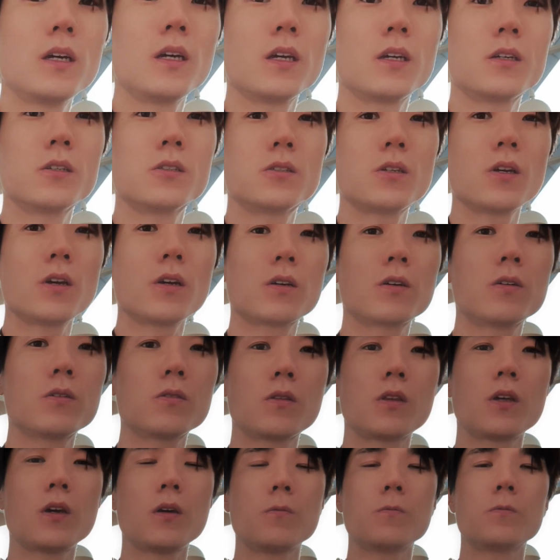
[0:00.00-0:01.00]

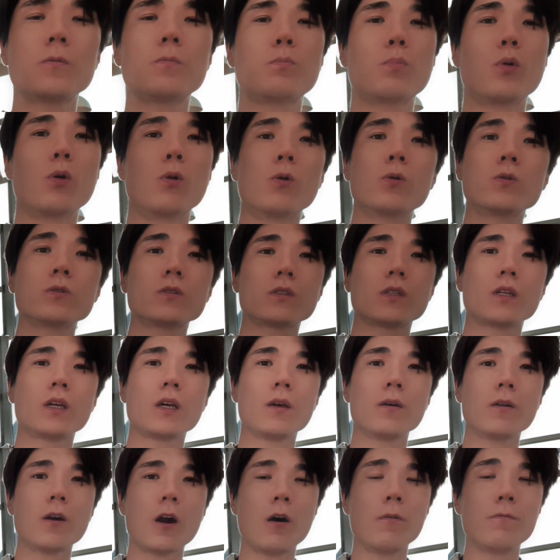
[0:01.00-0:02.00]
executive boards
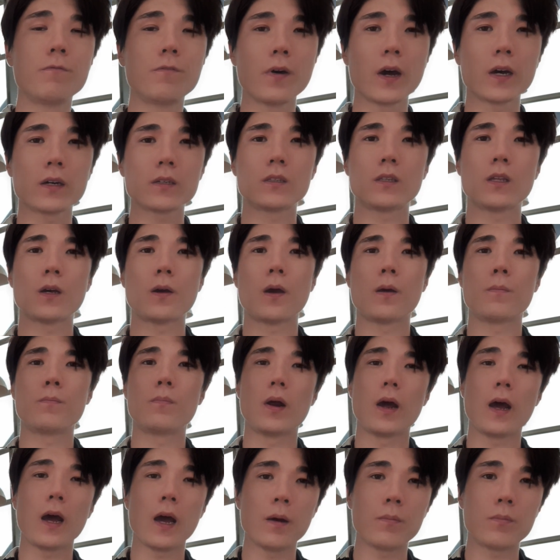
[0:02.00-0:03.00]
affect the
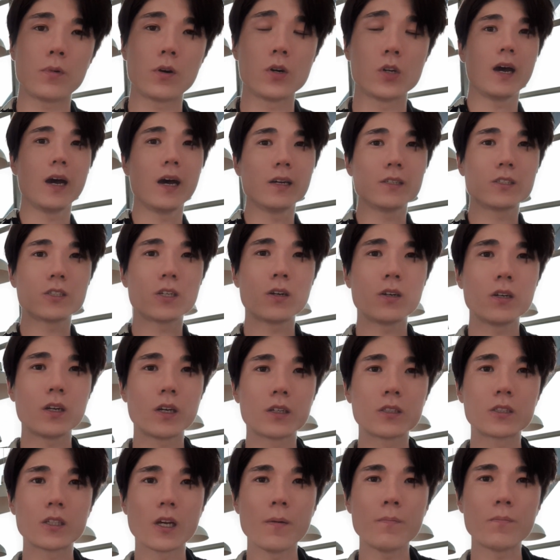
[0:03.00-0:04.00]
average. As an
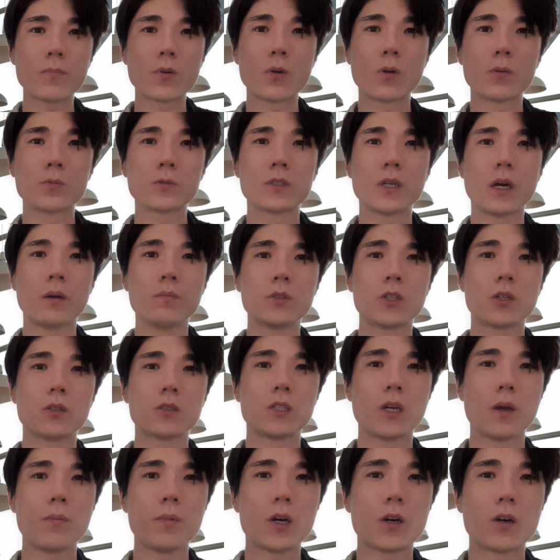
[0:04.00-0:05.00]
example of Samsung
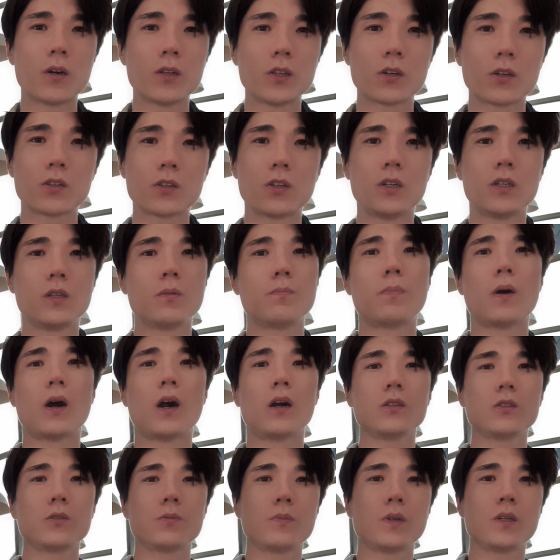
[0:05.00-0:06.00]
Semiconductor
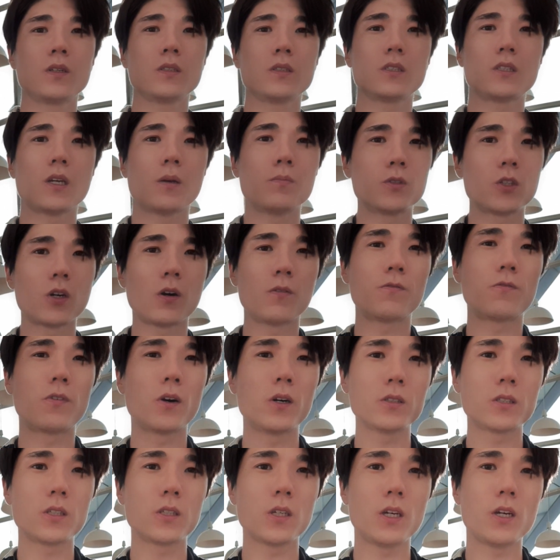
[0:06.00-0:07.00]
department, Samsung
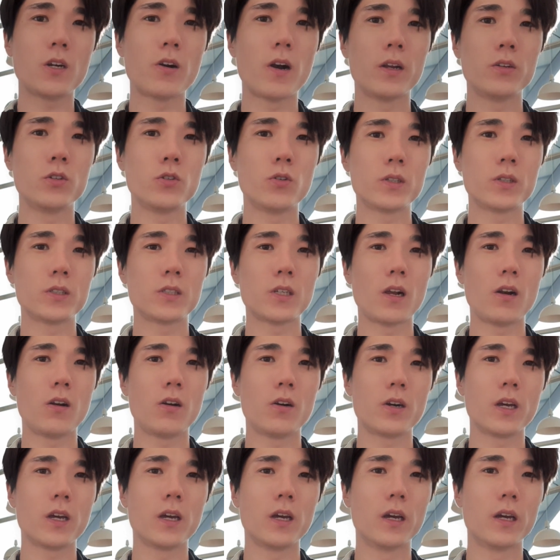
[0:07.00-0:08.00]
first year annual
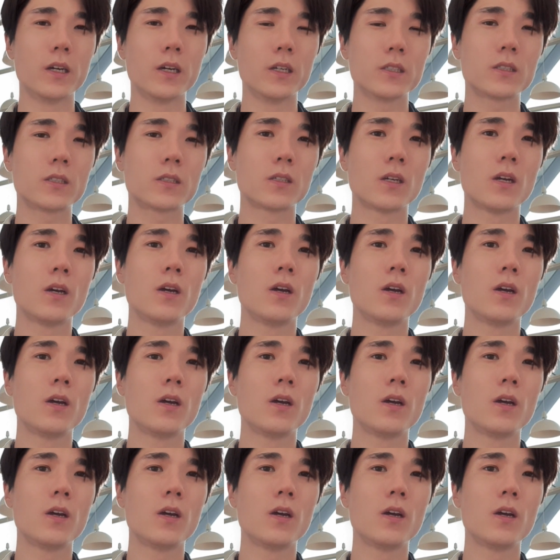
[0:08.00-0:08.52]
salary is